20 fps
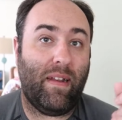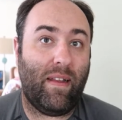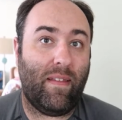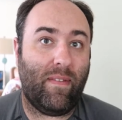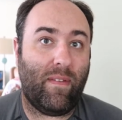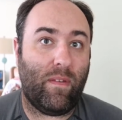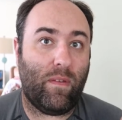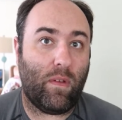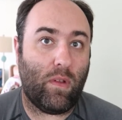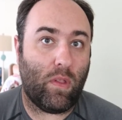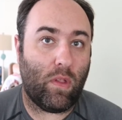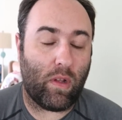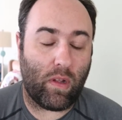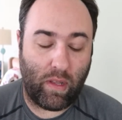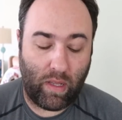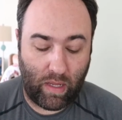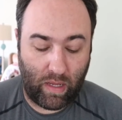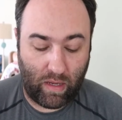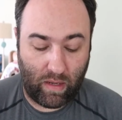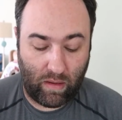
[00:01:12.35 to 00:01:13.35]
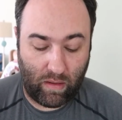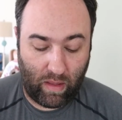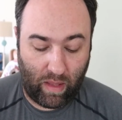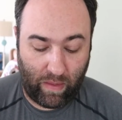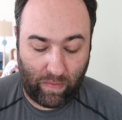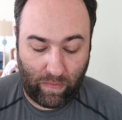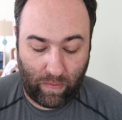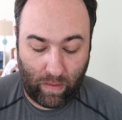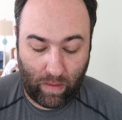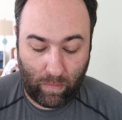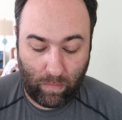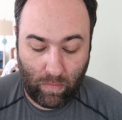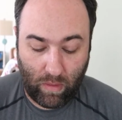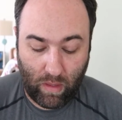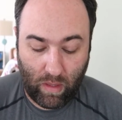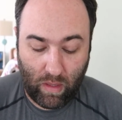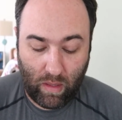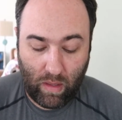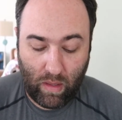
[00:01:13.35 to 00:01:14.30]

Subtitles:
distance lurking at them.